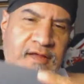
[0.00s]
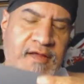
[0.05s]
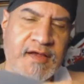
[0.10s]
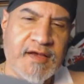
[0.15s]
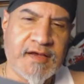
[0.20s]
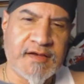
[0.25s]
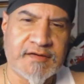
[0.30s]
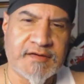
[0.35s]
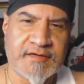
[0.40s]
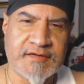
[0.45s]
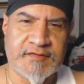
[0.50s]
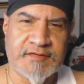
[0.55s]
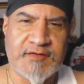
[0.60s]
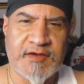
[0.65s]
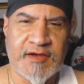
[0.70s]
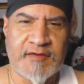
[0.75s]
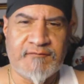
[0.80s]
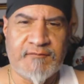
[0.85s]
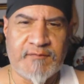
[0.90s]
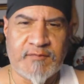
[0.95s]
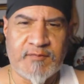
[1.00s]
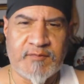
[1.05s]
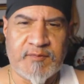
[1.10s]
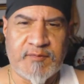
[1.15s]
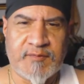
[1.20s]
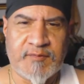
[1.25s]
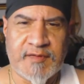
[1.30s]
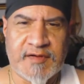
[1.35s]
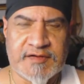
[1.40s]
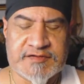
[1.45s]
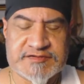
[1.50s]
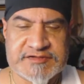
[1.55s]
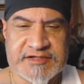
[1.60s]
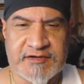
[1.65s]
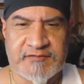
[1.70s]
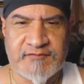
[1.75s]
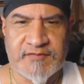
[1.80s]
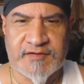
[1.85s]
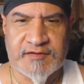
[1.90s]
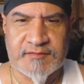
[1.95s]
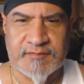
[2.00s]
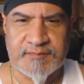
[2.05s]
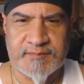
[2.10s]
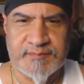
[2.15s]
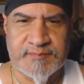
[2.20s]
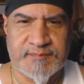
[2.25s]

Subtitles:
And you have, instead of a